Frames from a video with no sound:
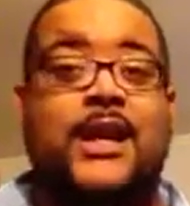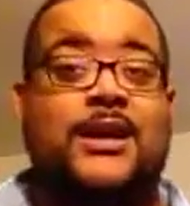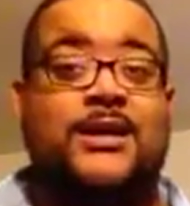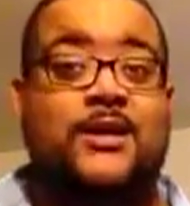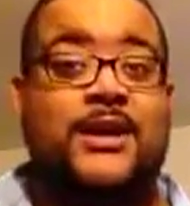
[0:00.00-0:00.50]

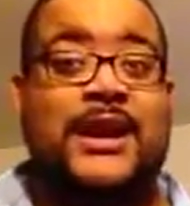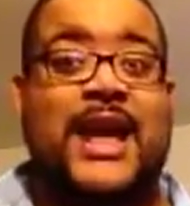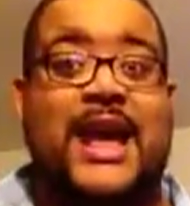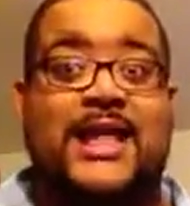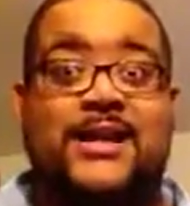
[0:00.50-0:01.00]
Chloe and
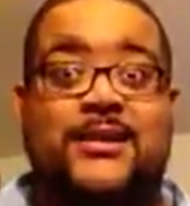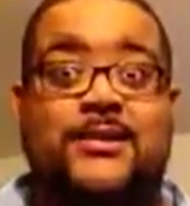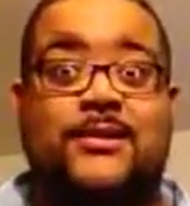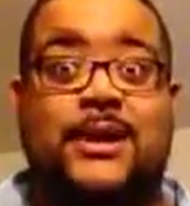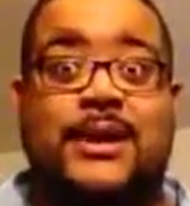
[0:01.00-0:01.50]
Halle are
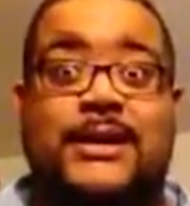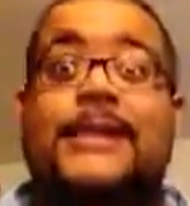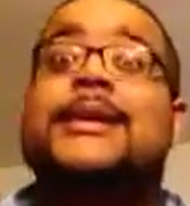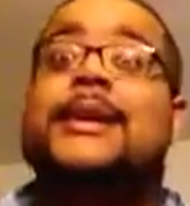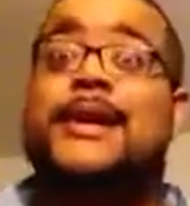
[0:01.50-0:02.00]
great,
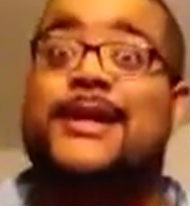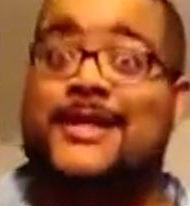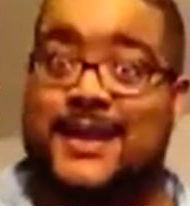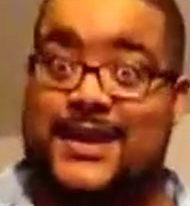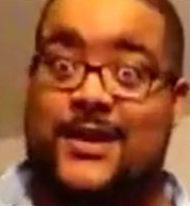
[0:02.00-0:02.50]

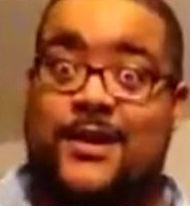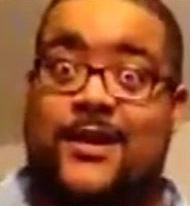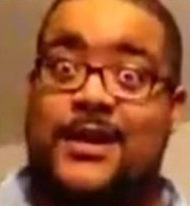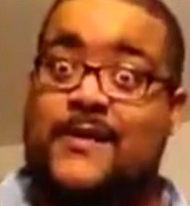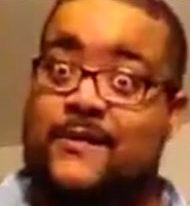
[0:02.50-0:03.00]
they
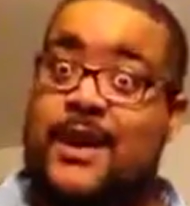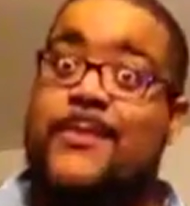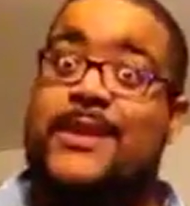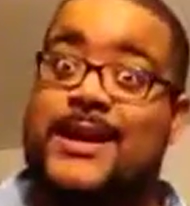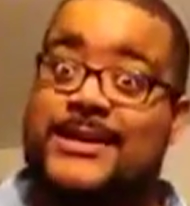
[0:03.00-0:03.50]
are. If you
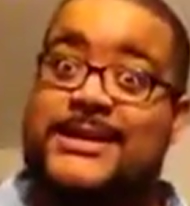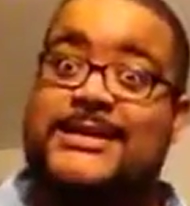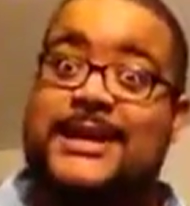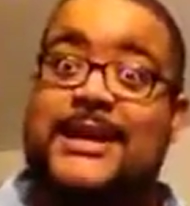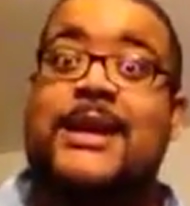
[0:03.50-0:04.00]
got Beyonce's
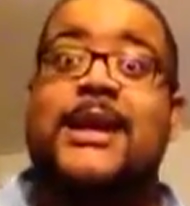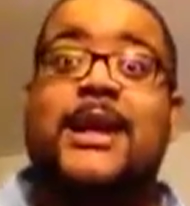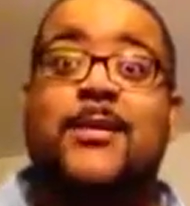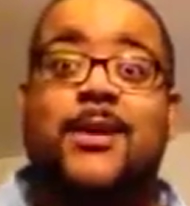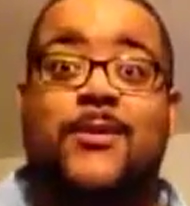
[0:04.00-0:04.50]
son
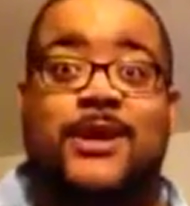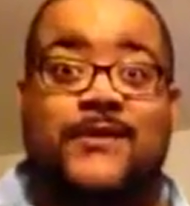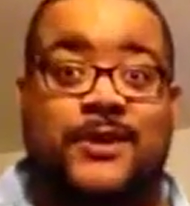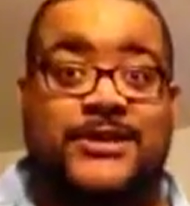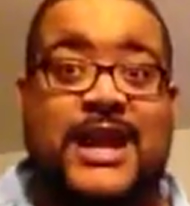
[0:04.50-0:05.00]
being one of
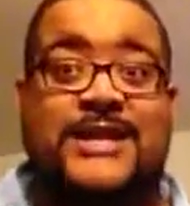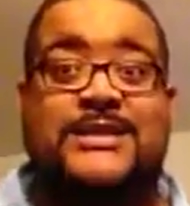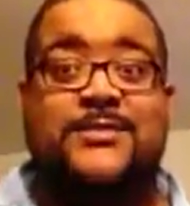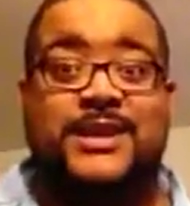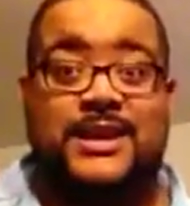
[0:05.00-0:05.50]
the first acts
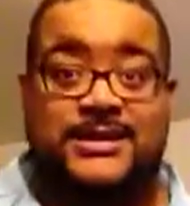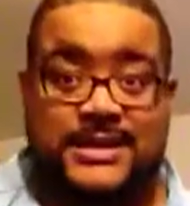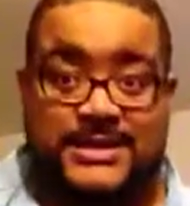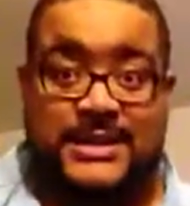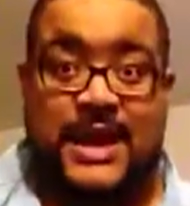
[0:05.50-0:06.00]
of
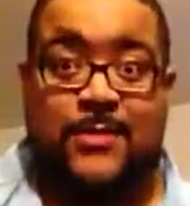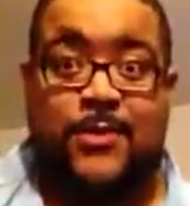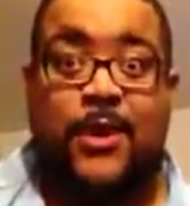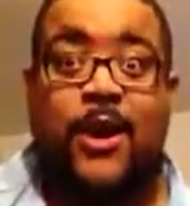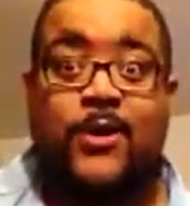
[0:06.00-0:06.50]
Beyonce's
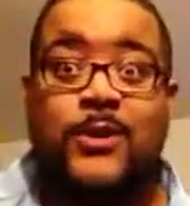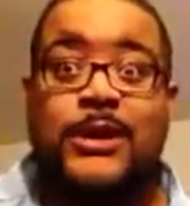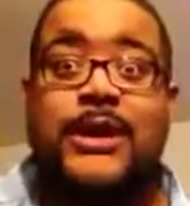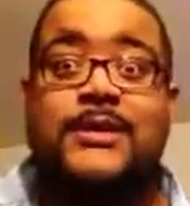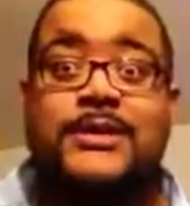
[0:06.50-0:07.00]
label,
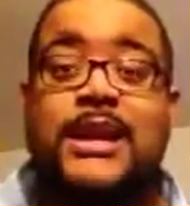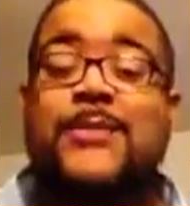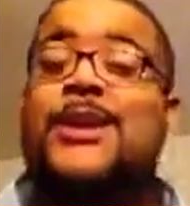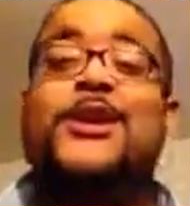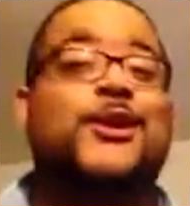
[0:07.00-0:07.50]
Parkwood
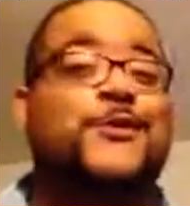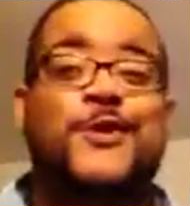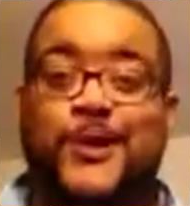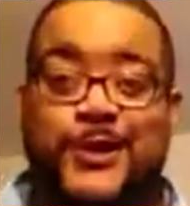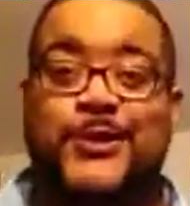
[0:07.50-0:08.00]
Entertainment, you
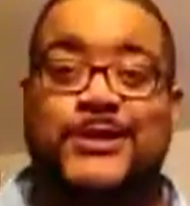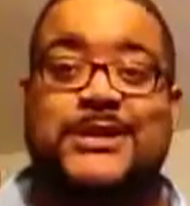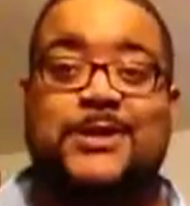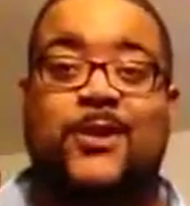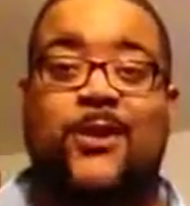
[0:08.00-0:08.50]
know you're doing
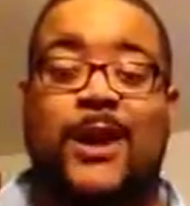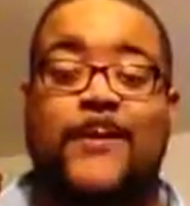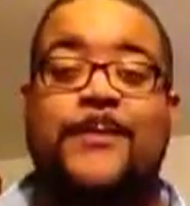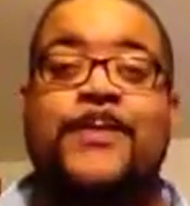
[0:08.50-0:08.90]
something great.